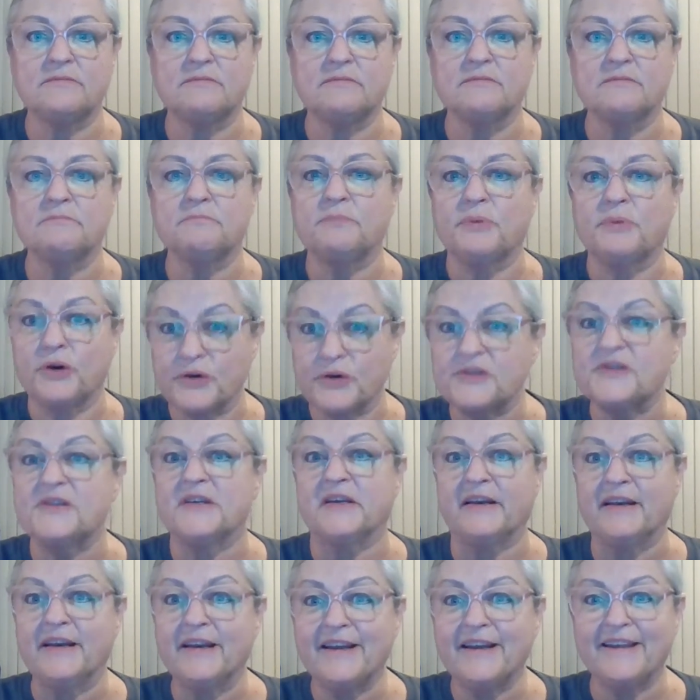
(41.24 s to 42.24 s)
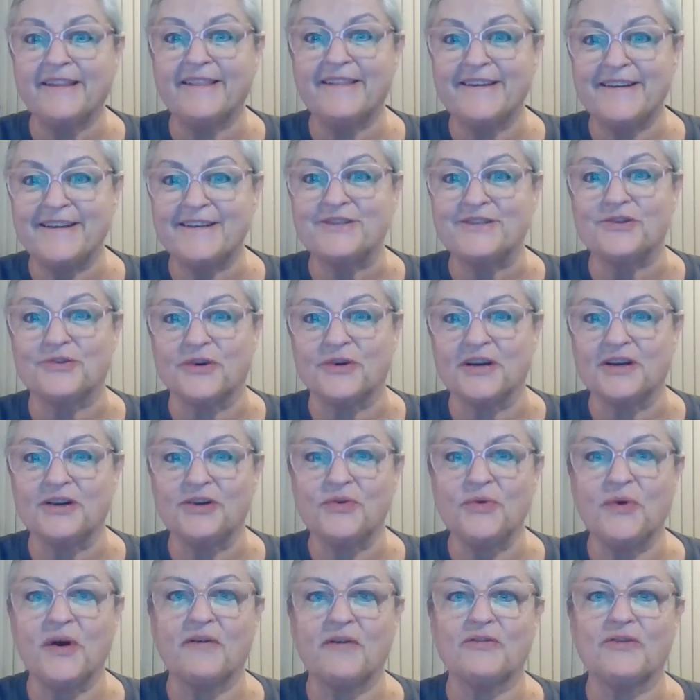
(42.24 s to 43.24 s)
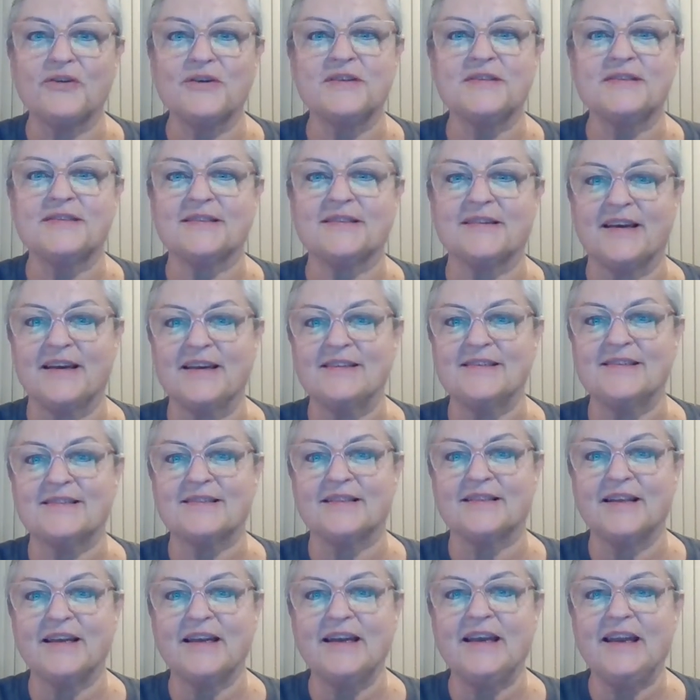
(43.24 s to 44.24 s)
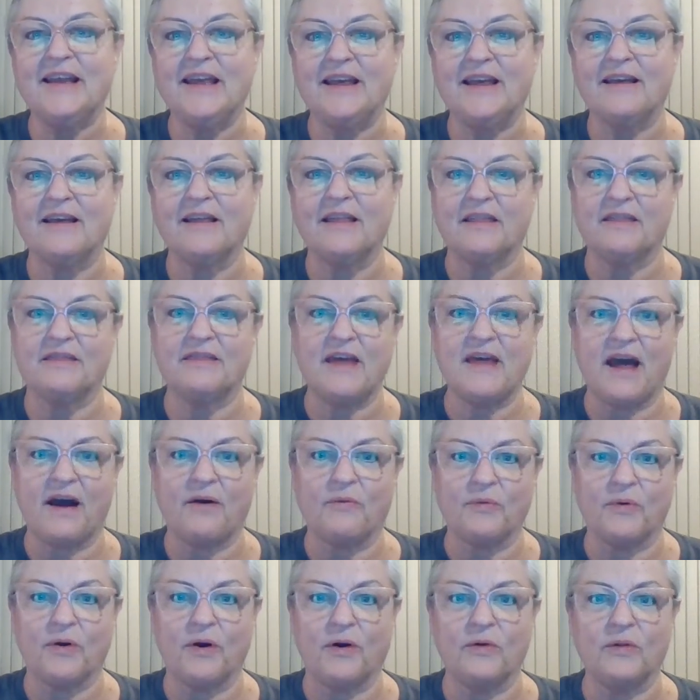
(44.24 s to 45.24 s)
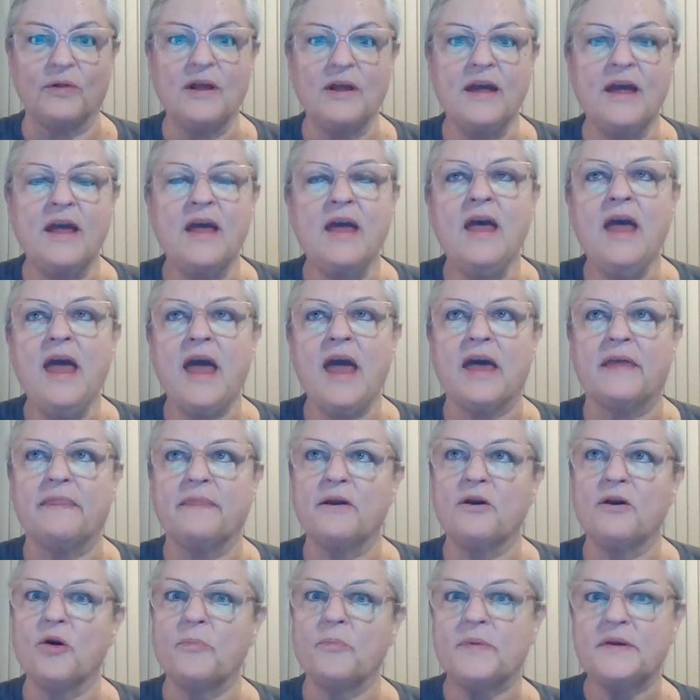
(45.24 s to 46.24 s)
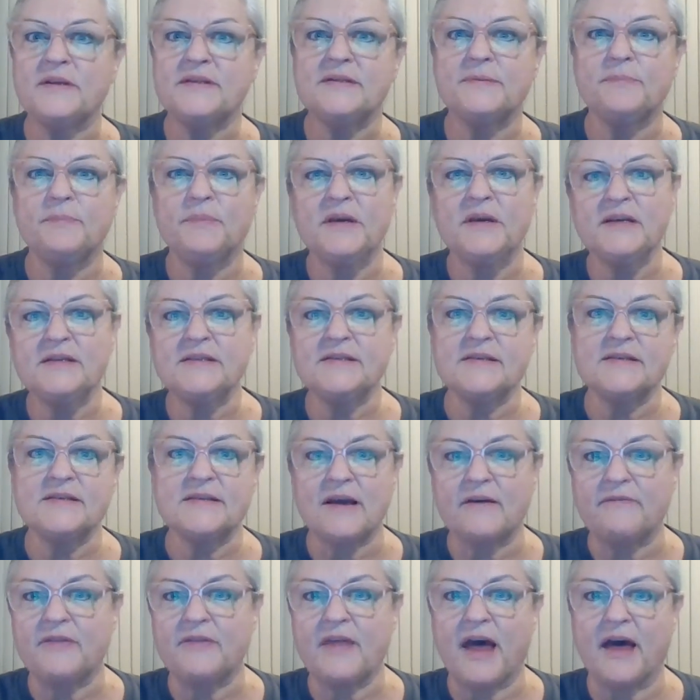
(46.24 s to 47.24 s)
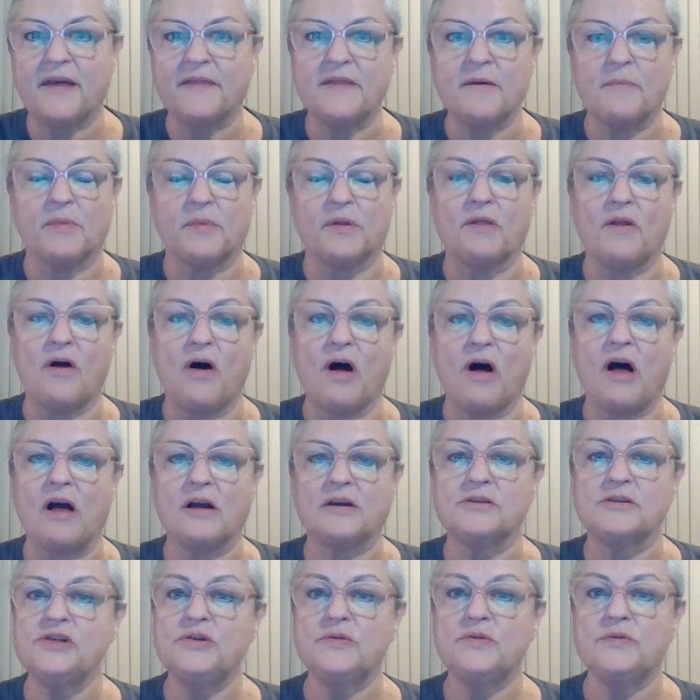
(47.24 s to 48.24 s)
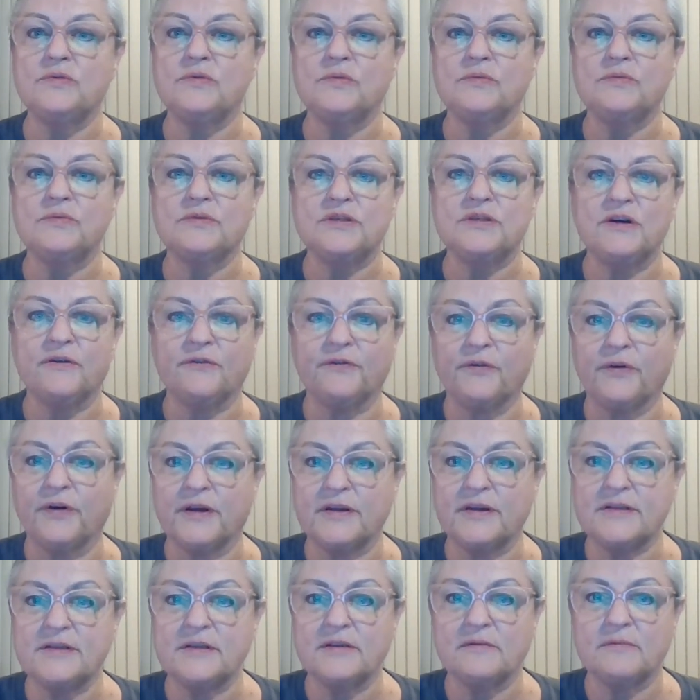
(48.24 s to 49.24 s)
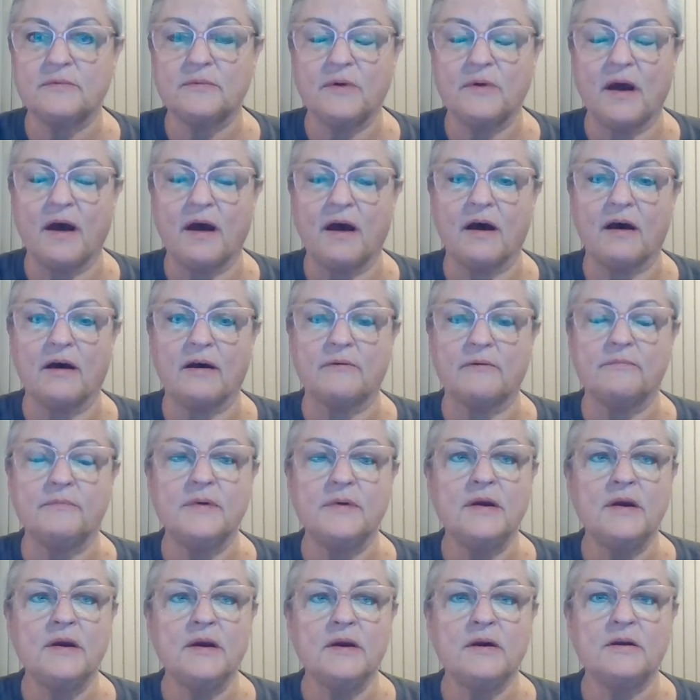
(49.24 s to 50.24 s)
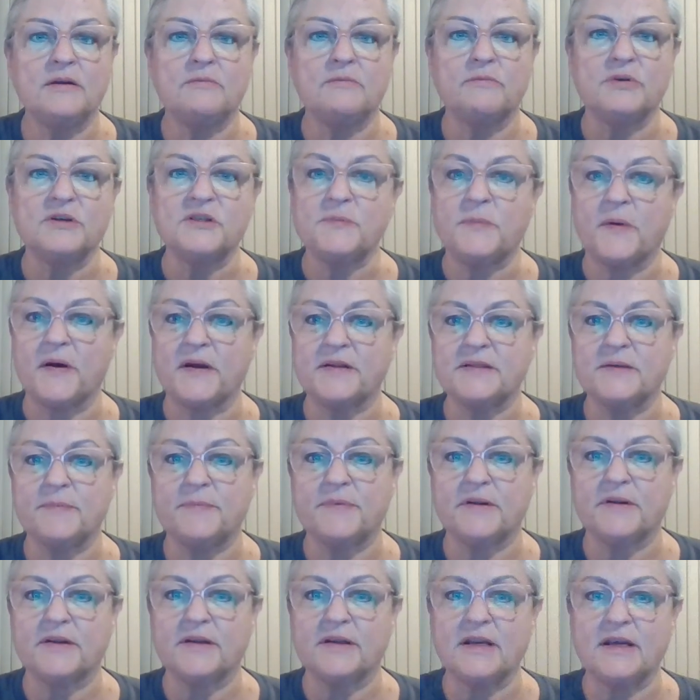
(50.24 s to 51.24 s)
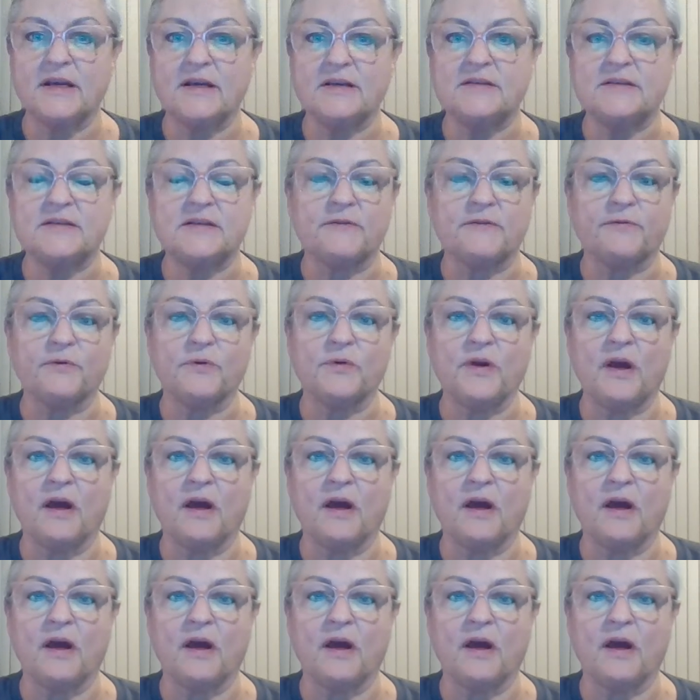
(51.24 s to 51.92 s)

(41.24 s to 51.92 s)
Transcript: person in the district, whoever is leading that role. And there are bits and pieces of that belong to different responsibilities, different